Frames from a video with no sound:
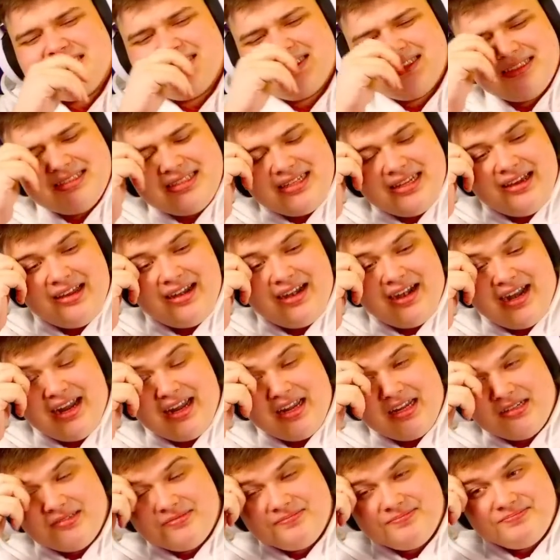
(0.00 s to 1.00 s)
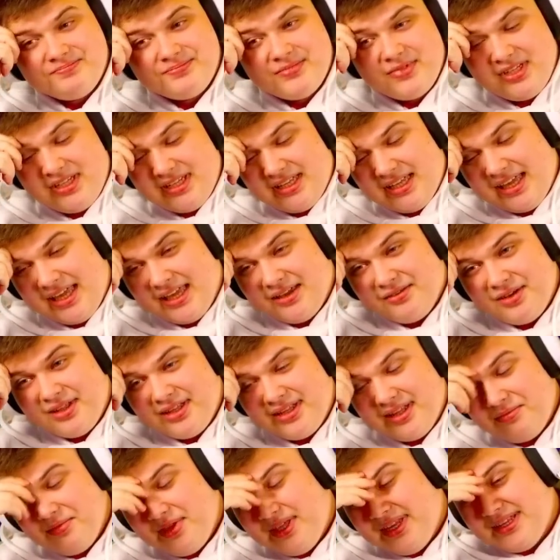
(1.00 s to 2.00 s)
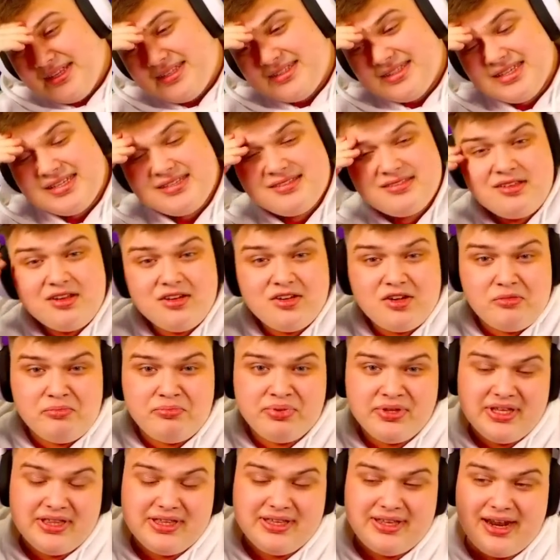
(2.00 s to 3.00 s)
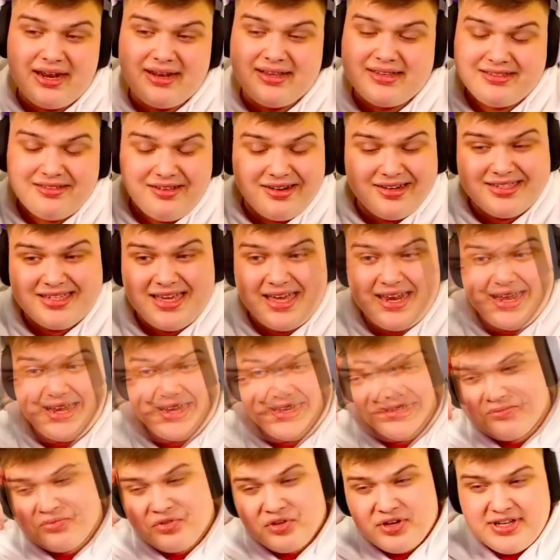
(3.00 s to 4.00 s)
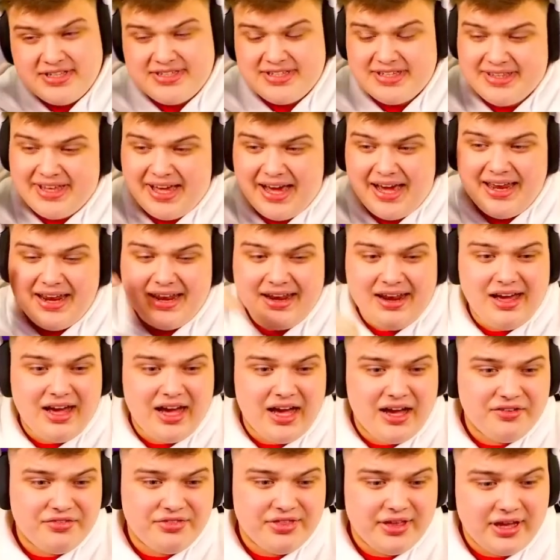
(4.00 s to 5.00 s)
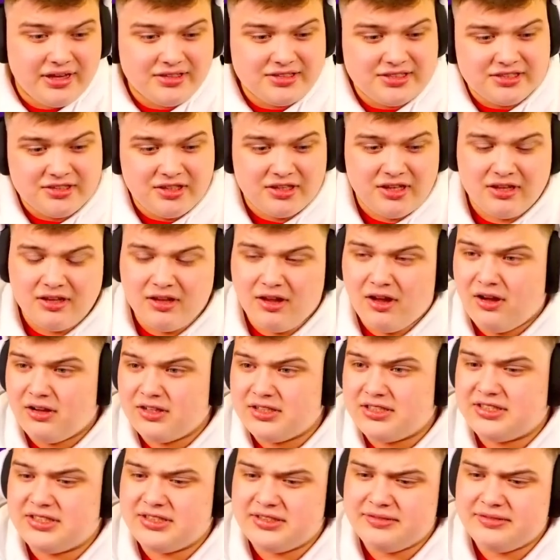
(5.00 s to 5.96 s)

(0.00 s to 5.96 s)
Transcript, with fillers: All right. Okay. Well, I mean, it's not completely dead. It's not a 10x, but it's a $9,500 loss.